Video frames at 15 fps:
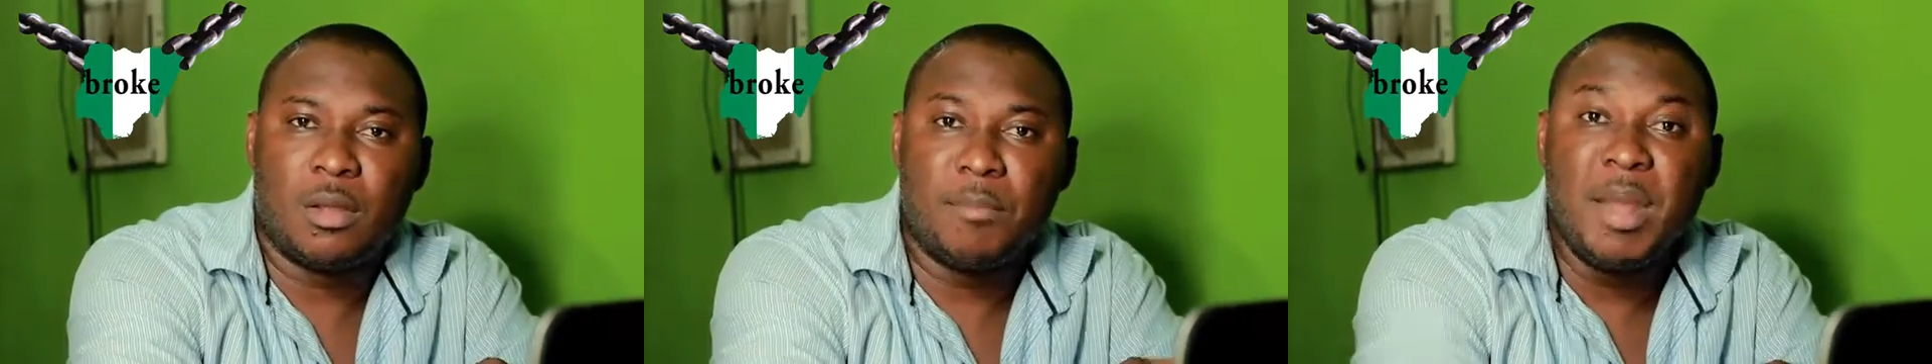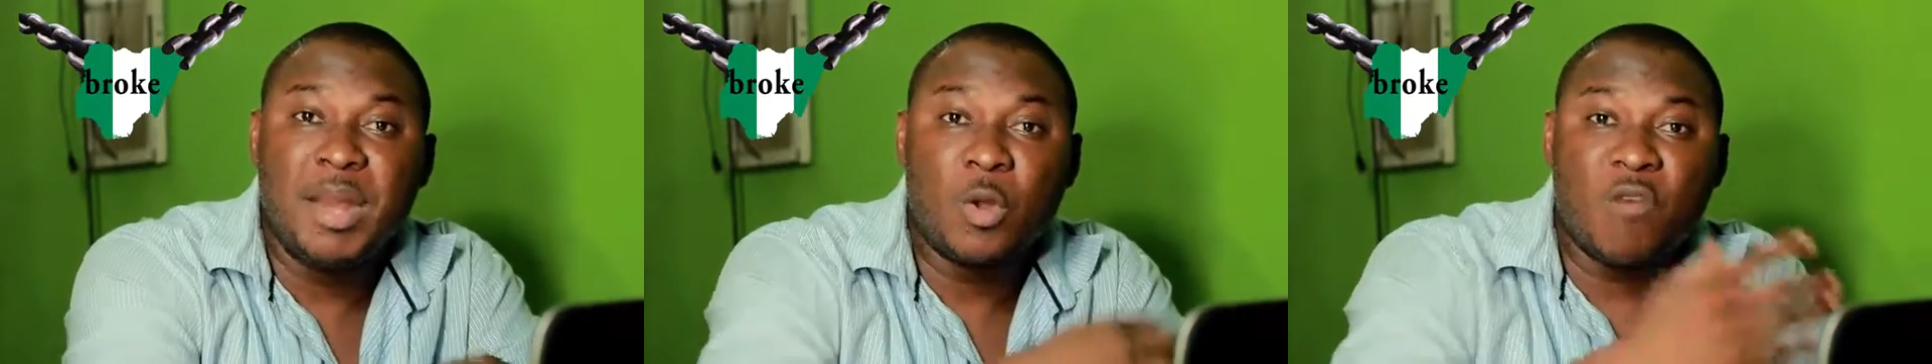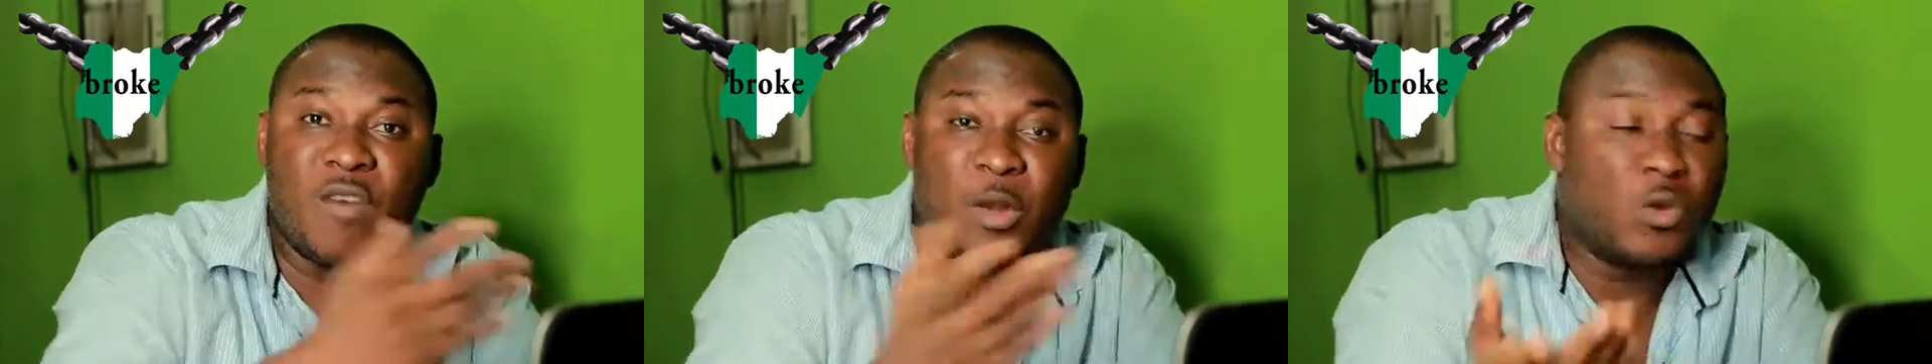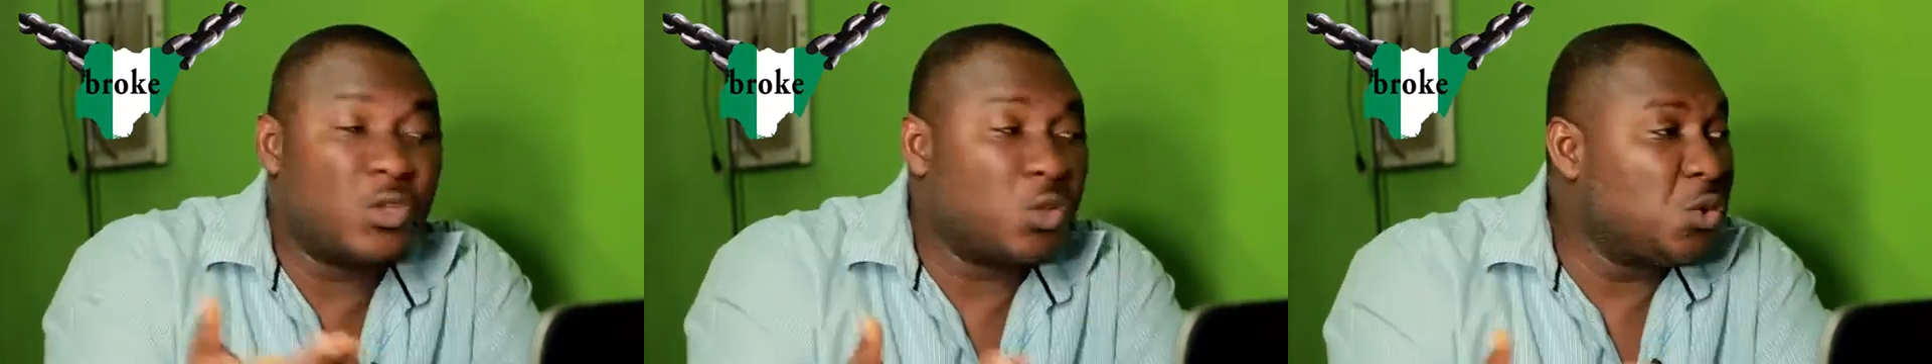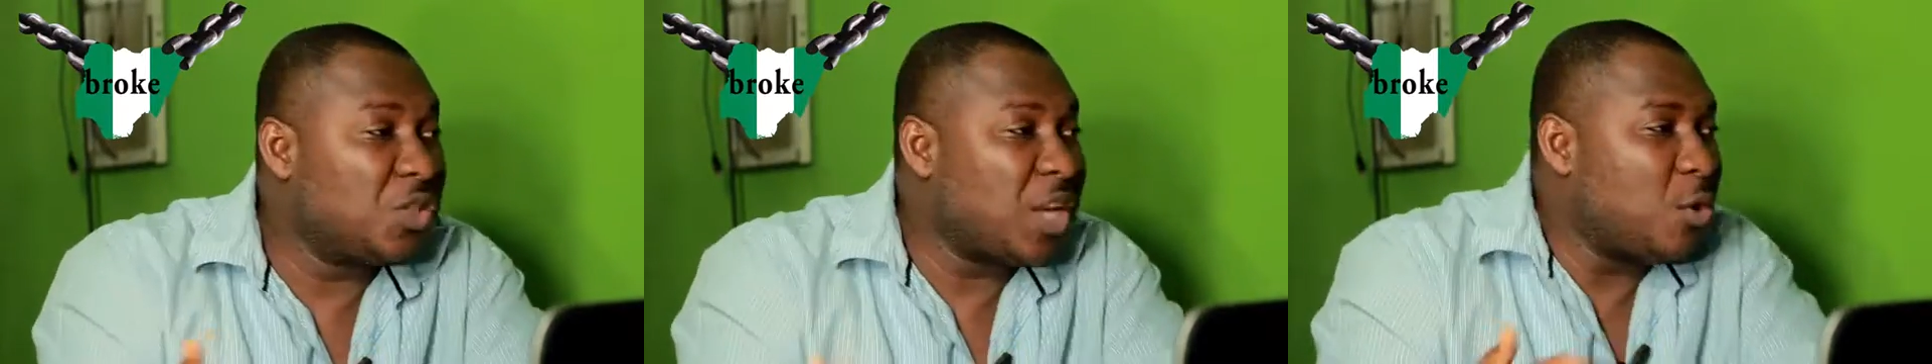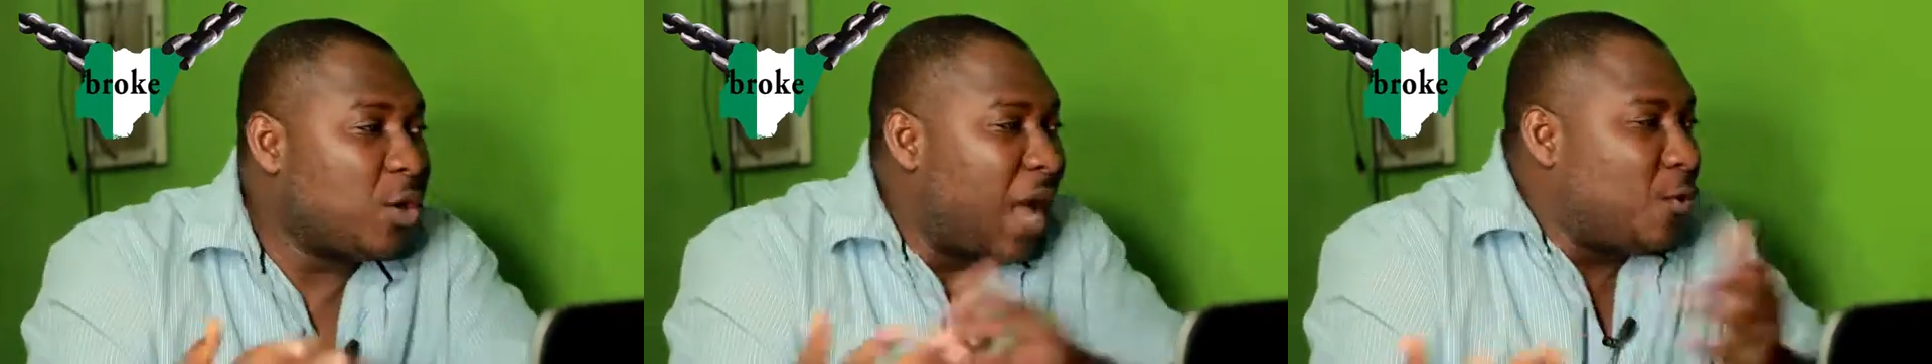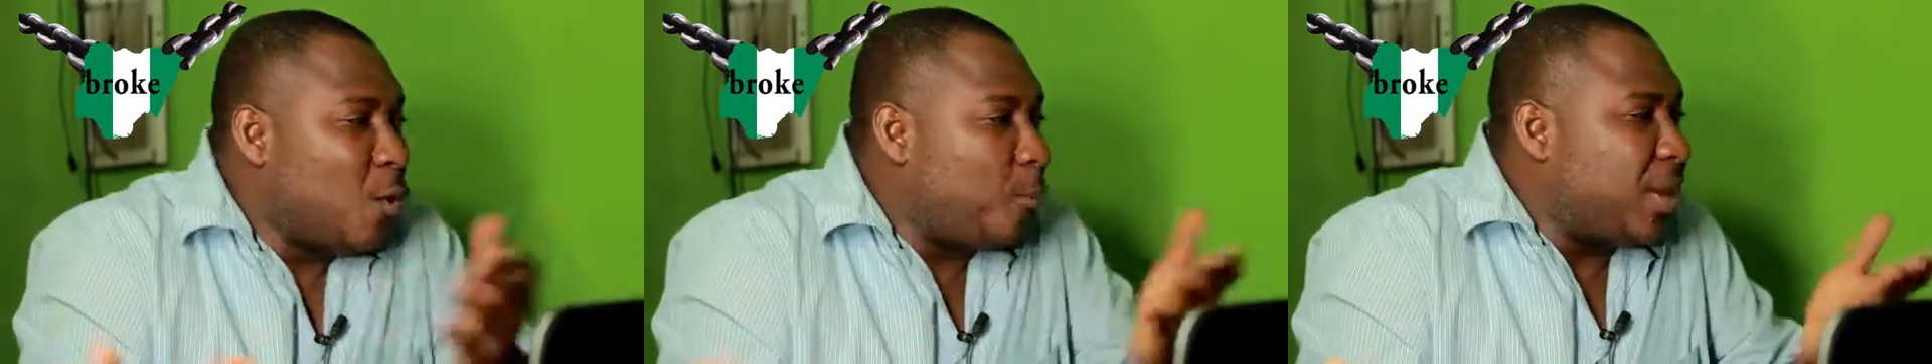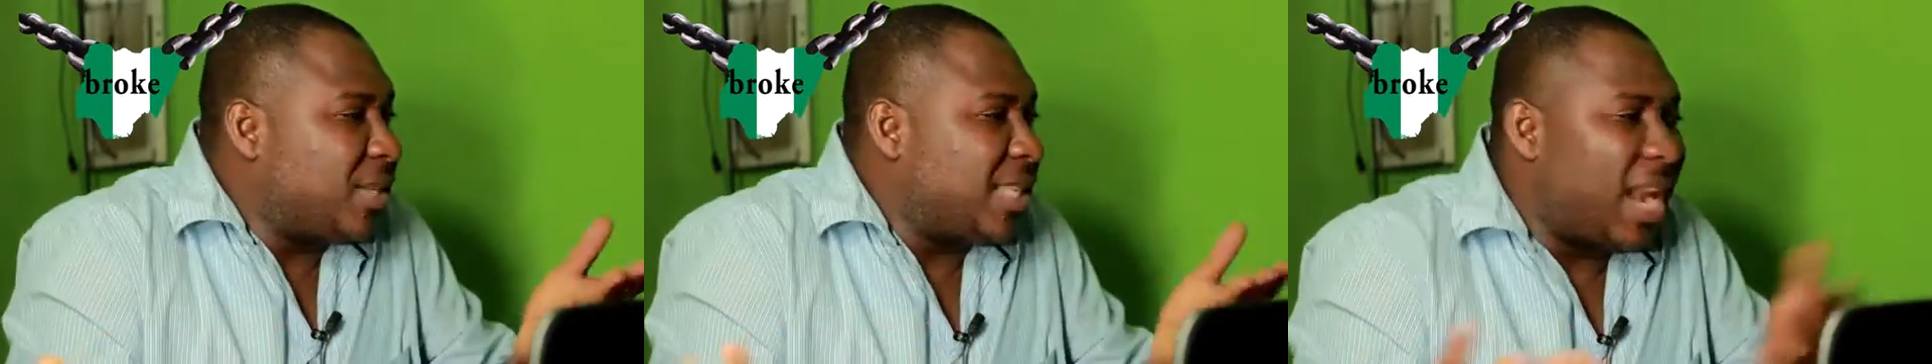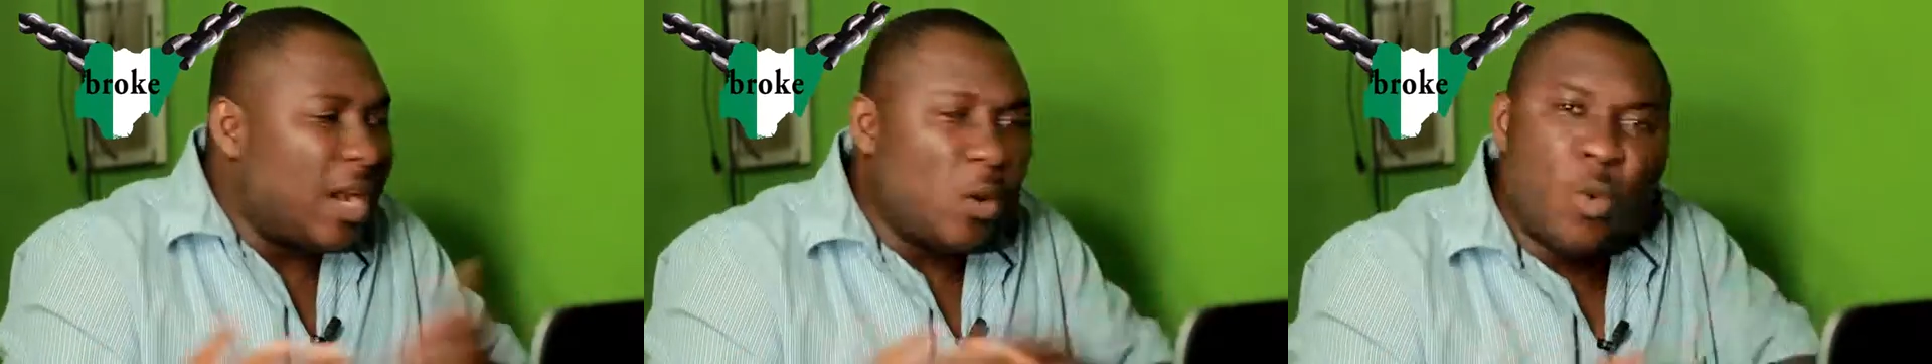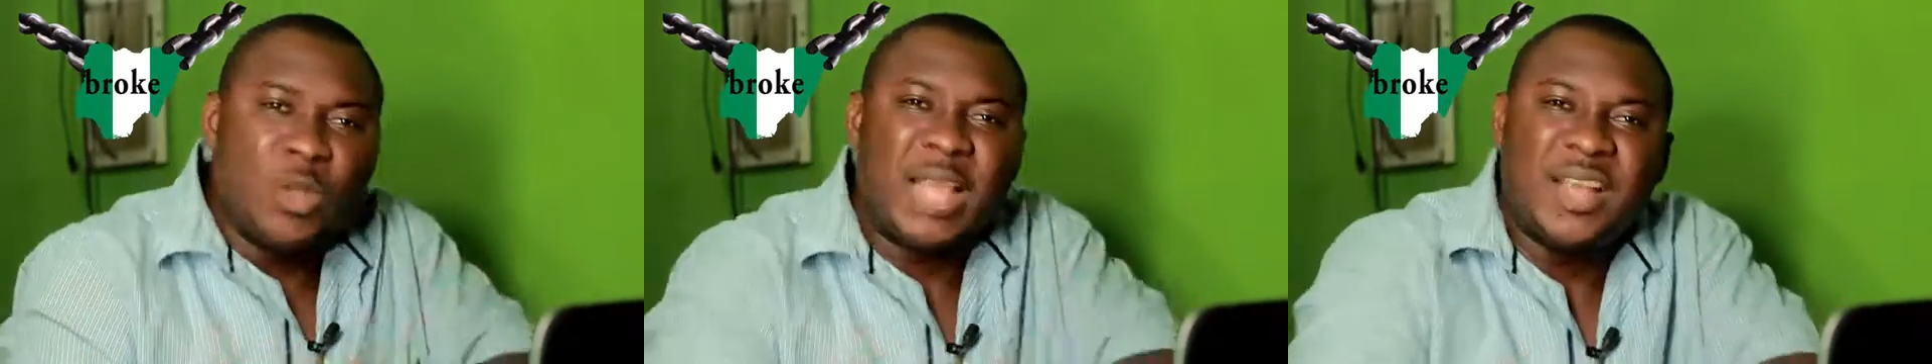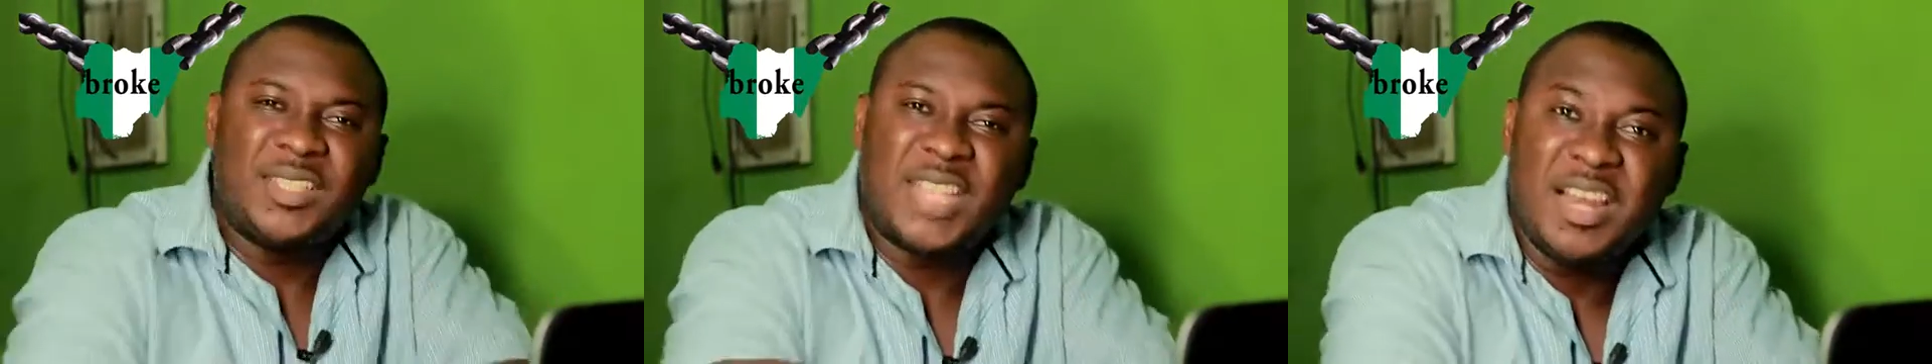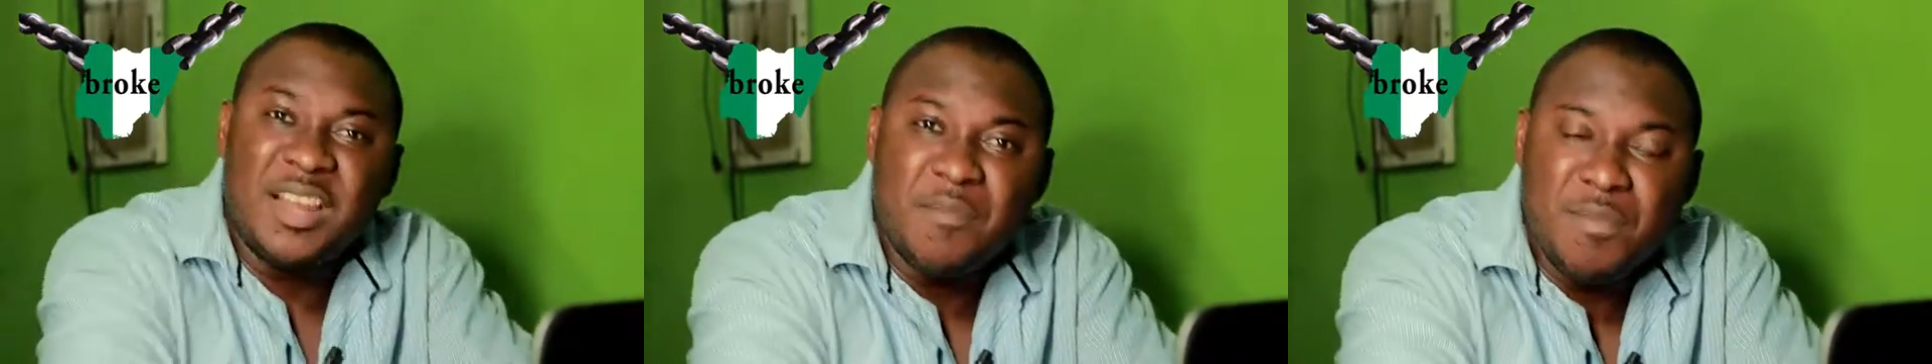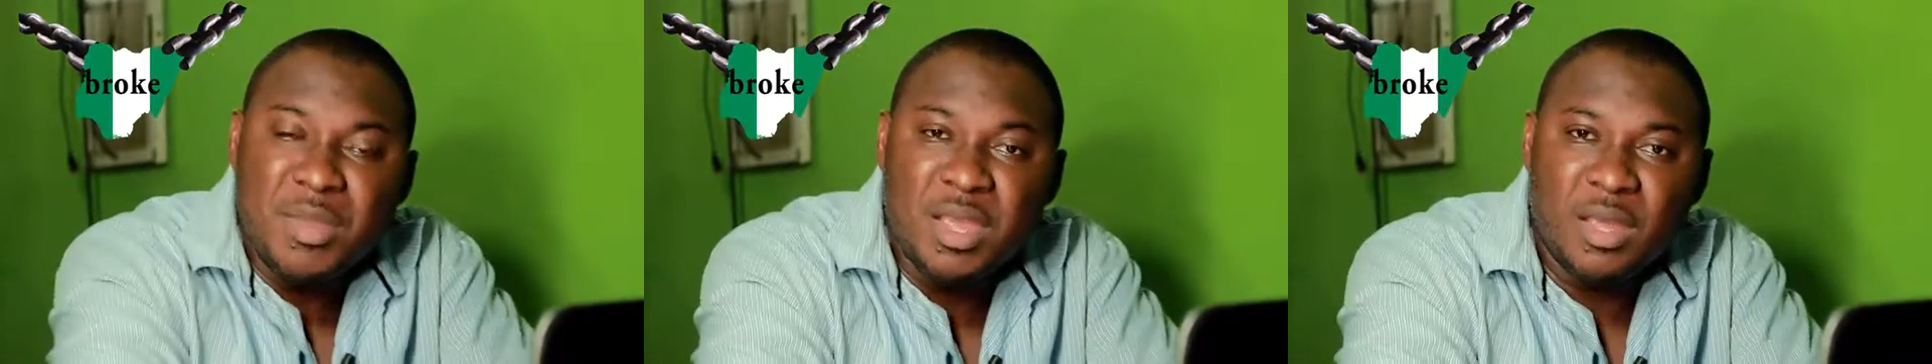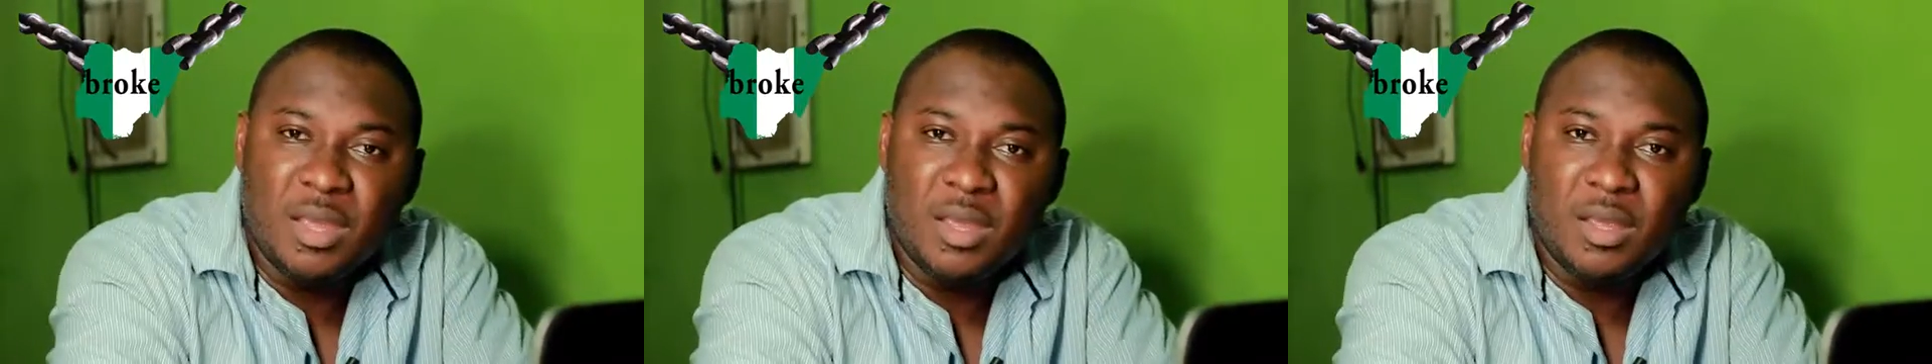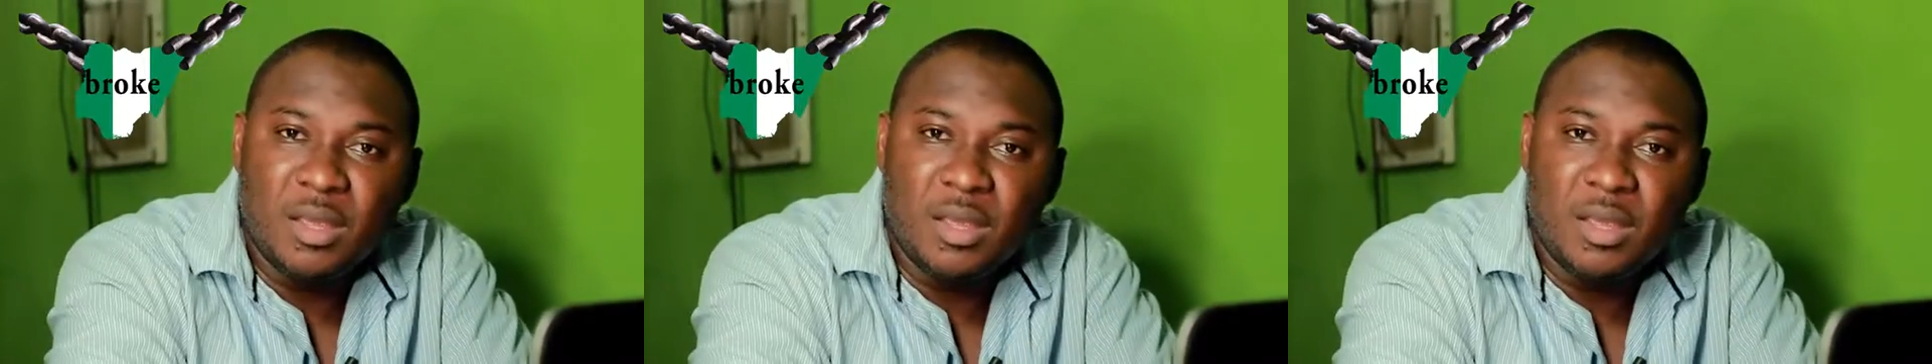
Many governors will say you cannot pay salary. What are you telling me?